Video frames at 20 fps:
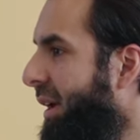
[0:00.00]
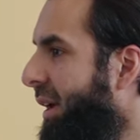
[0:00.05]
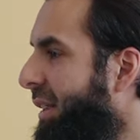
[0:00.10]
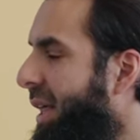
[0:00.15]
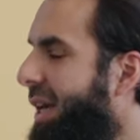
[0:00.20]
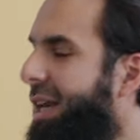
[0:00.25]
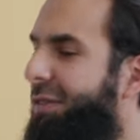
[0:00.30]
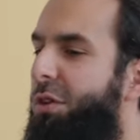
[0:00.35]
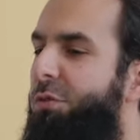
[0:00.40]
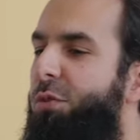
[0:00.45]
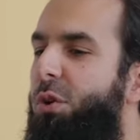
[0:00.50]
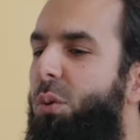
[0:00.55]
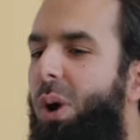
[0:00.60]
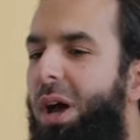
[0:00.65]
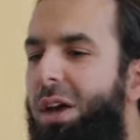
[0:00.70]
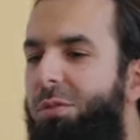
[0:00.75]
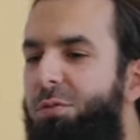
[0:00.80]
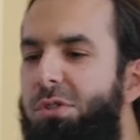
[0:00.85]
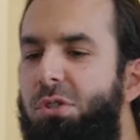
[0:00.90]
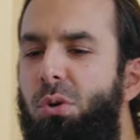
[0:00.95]
That even if your
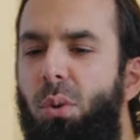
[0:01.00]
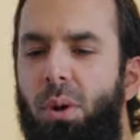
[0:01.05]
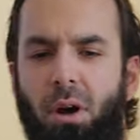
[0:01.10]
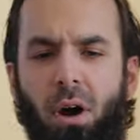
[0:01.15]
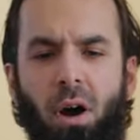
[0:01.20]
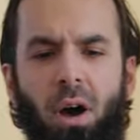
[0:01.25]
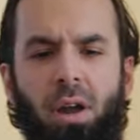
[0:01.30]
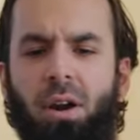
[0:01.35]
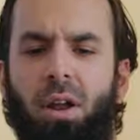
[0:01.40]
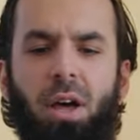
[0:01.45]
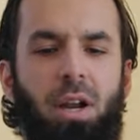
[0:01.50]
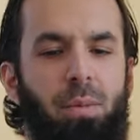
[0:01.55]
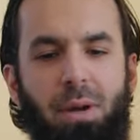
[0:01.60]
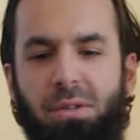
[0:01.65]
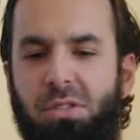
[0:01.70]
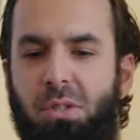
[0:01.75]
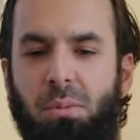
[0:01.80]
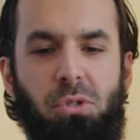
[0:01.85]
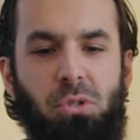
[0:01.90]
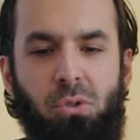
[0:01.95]
wife is going on and on
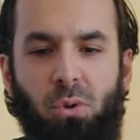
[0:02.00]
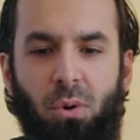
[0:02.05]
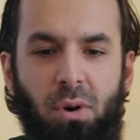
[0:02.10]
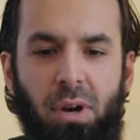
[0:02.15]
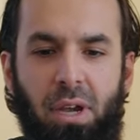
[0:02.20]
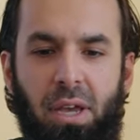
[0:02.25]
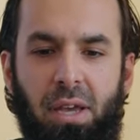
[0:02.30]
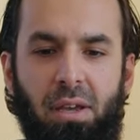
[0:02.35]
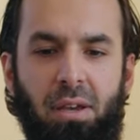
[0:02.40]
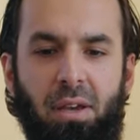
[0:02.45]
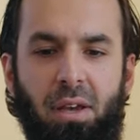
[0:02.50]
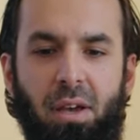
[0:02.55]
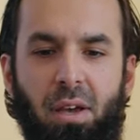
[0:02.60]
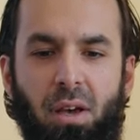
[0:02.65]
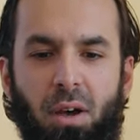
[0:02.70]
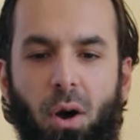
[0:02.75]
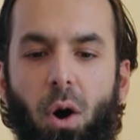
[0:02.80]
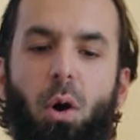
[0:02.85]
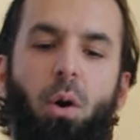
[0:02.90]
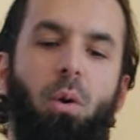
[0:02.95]
about some story,
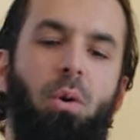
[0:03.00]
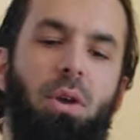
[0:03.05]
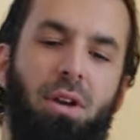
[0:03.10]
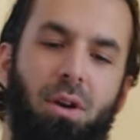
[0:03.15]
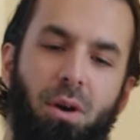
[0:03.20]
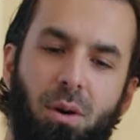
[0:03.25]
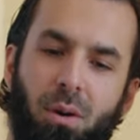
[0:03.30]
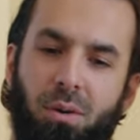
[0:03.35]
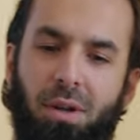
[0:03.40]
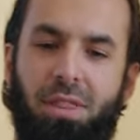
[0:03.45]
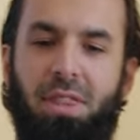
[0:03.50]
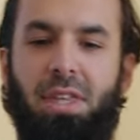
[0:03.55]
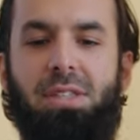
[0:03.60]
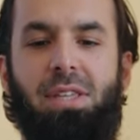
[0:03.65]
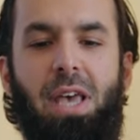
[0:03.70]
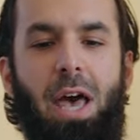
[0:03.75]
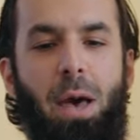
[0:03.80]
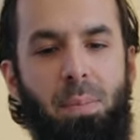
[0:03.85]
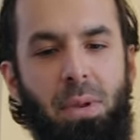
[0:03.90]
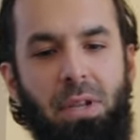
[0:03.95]
oh, you know, this
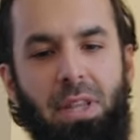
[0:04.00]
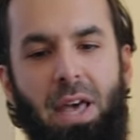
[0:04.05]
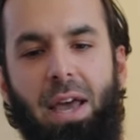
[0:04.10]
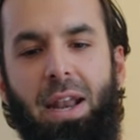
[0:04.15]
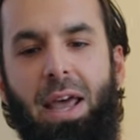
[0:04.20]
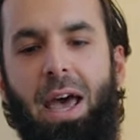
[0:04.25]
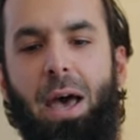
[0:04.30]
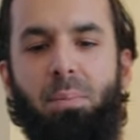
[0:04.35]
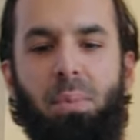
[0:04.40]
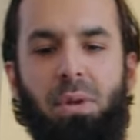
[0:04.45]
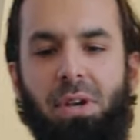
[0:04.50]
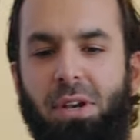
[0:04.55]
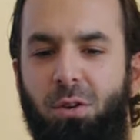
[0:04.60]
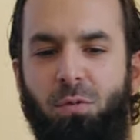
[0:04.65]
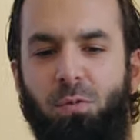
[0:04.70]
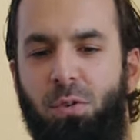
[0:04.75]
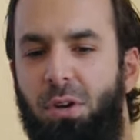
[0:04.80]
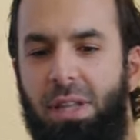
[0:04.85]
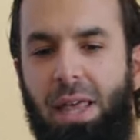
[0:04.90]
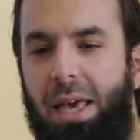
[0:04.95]
happened, that happened, and you
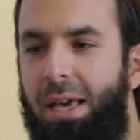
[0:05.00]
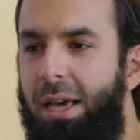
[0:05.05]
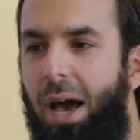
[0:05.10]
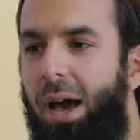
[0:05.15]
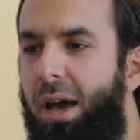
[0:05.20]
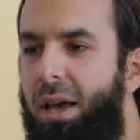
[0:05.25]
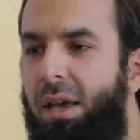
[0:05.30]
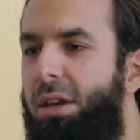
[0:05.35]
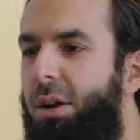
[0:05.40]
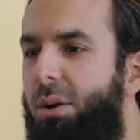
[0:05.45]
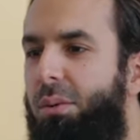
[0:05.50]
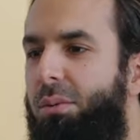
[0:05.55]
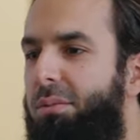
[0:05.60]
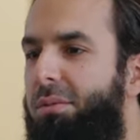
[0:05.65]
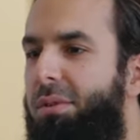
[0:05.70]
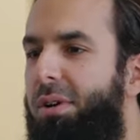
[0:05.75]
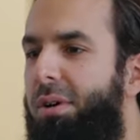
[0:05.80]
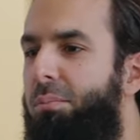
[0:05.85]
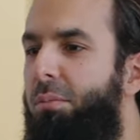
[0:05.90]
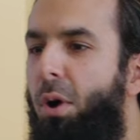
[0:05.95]
feel like, you know,
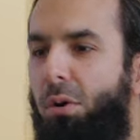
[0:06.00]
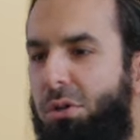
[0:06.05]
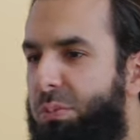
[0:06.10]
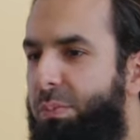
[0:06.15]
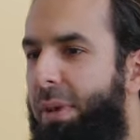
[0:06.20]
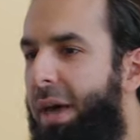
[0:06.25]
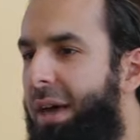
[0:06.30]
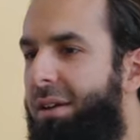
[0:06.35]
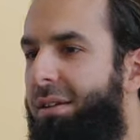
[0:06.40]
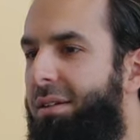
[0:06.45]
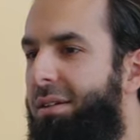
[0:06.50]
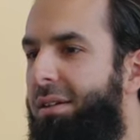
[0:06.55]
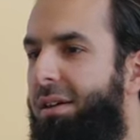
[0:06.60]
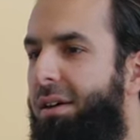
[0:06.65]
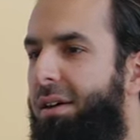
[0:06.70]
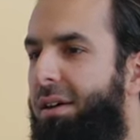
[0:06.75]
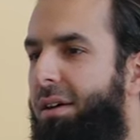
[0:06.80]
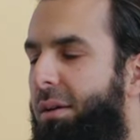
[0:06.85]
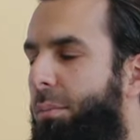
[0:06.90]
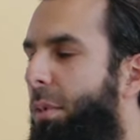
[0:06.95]
most
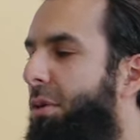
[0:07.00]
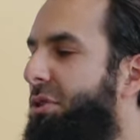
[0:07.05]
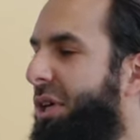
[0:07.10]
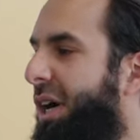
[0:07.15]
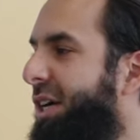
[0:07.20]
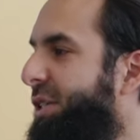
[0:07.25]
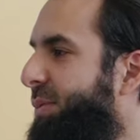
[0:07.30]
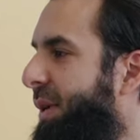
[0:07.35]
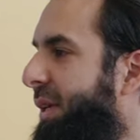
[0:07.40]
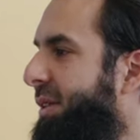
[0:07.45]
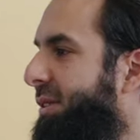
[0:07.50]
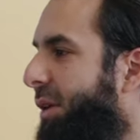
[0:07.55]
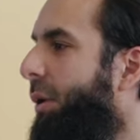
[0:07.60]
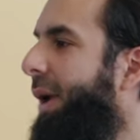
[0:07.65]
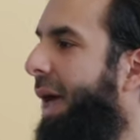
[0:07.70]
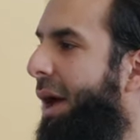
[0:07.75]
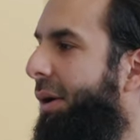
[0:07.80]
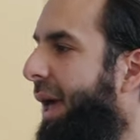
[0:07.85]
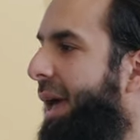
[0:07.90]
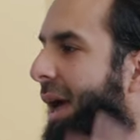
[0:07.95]
men, most husbands,
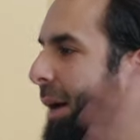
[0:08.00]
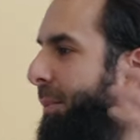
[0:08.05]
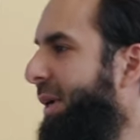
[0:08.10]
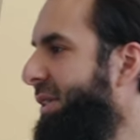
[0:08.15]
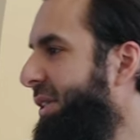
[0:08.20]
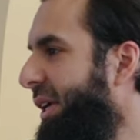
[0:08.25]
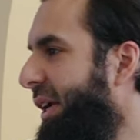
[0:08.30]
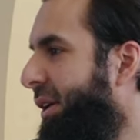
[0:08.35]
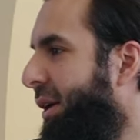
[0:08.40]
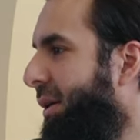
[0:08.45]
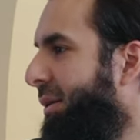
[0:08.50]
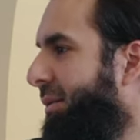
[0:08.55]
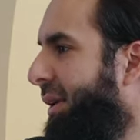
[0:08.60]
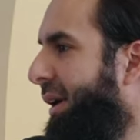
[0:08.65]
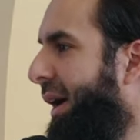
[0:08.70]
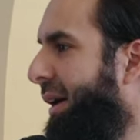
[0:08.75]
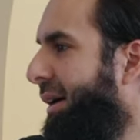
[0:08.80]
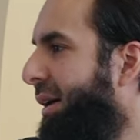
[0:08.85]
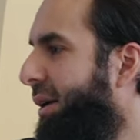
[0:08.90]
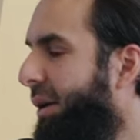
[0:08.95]
okay, okay, I'm busy, you know,
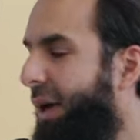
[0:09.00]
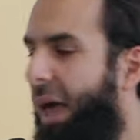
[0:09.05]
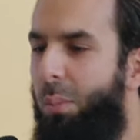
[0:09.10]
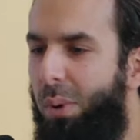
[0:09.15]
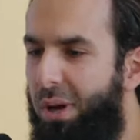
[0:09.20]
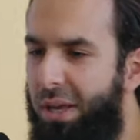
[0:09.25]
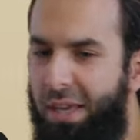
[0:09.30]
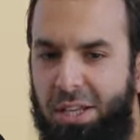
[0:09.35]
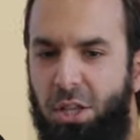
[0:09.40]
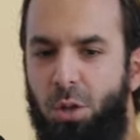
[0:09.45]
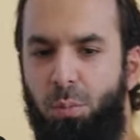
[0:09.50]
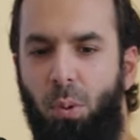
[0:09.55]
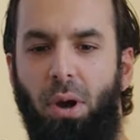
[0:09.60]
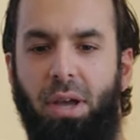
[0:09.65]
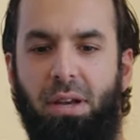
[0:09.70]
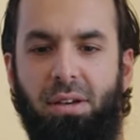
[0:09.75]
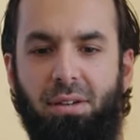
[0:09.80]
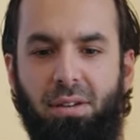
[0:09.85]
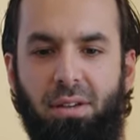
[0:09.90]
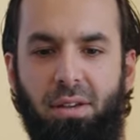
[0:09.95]
okay, well, get to the point.